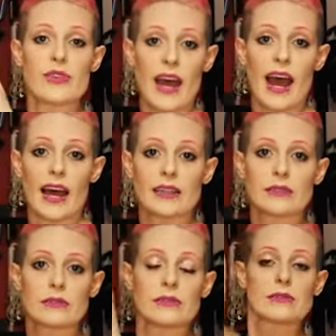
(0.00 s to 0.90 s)
that
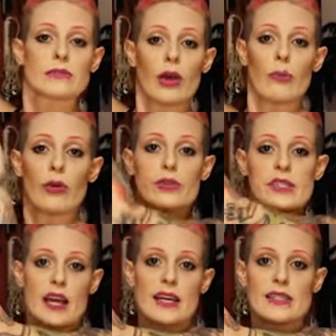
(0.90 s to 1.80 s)
on both
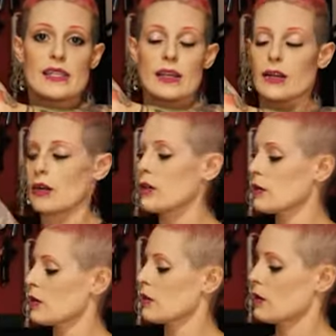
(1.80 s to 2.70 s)
sides here.
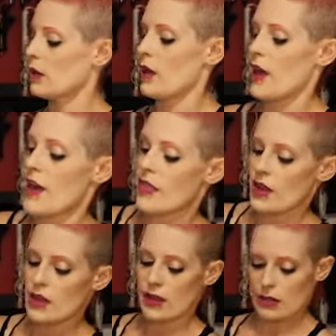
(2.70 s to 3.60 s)
And
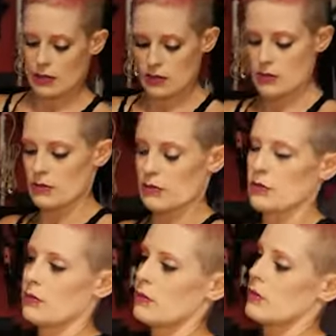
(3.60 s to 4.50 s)
then
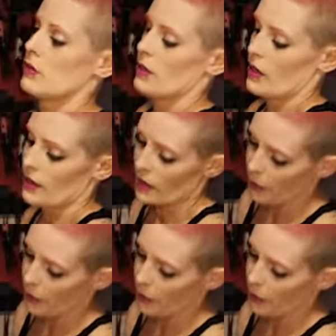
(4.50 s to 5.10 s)
in